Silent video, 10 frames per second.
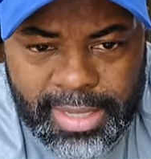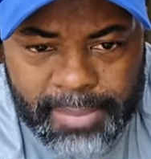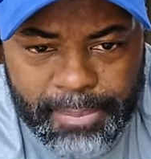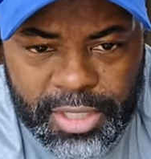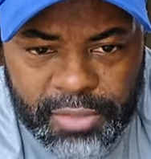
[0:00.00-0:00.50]

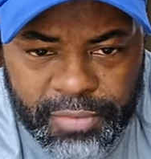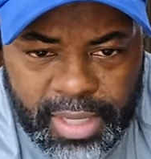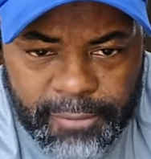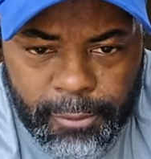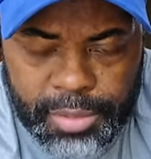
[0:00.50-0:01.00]
Miss
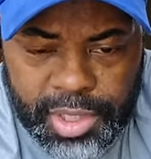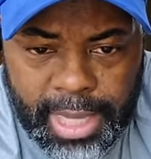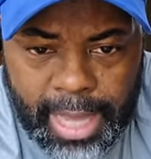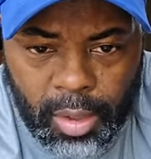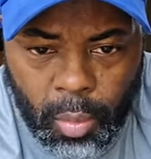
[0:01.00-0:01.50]
V from
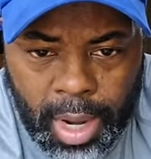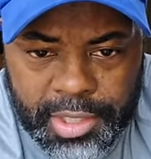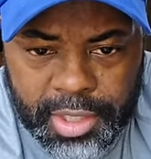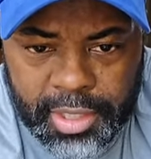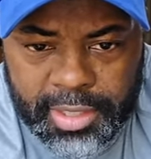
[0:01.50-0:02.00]
Seattle,
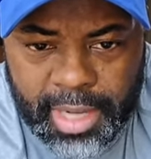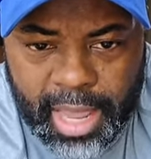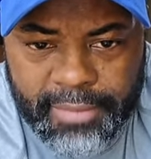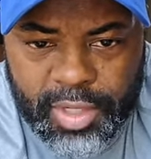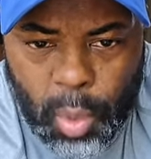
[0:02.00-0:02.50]
Washington. Good to
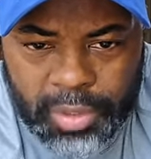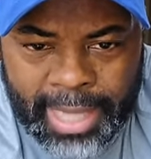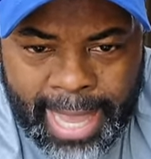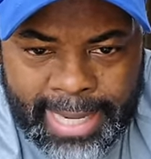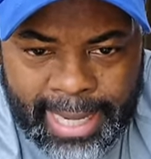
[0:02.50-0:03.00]
have you. North
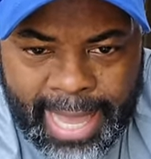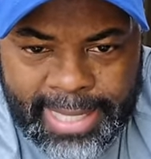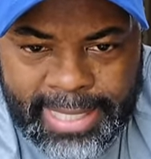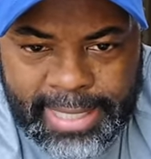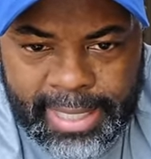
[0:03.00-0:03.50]

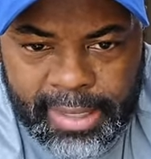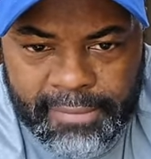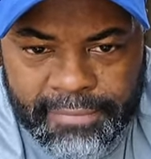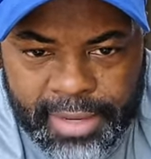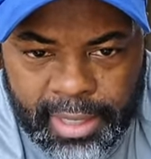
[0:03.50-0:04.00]
Kakalaki again,
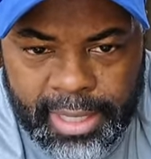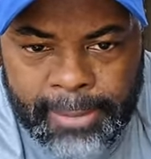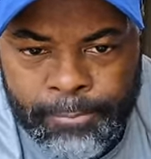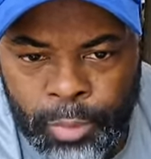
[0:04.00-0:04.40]
Philly.